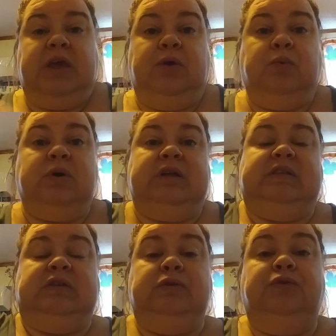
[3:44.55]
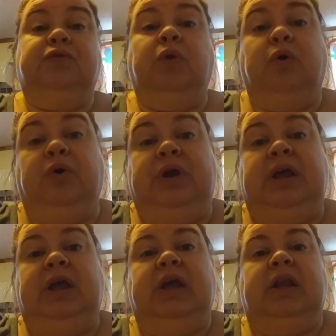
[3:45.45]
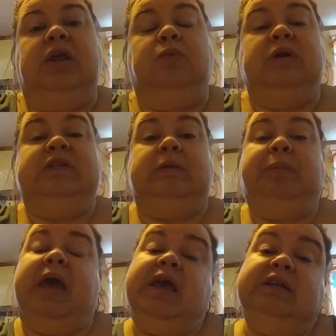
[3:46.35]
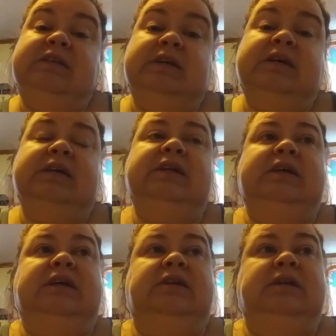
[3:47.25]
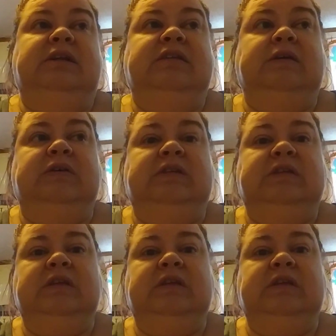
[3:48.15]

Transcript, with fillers: he wants new flooring and he wants to paint it and so he's